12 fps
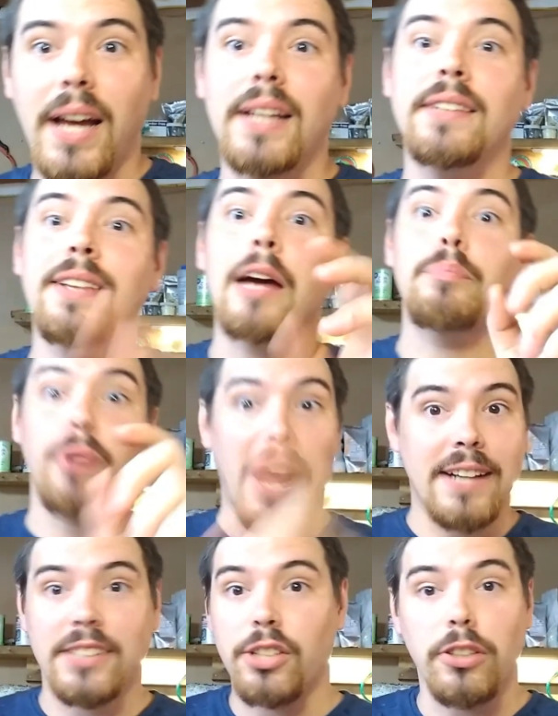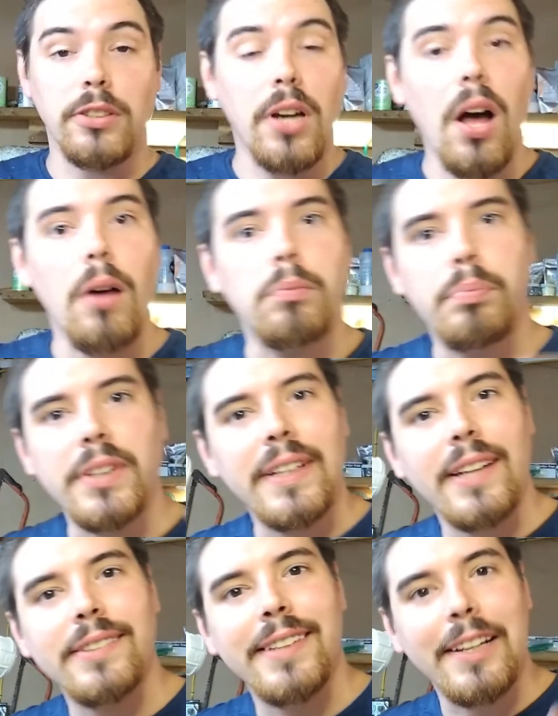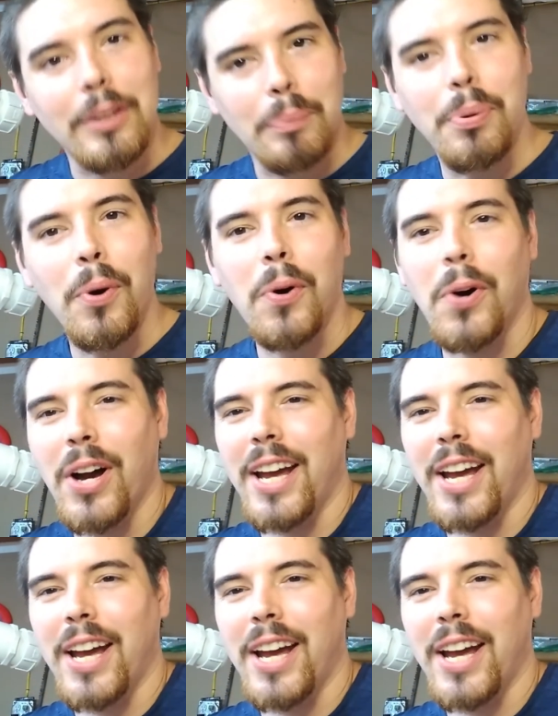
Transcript: It's not practical at all, but that's not the point.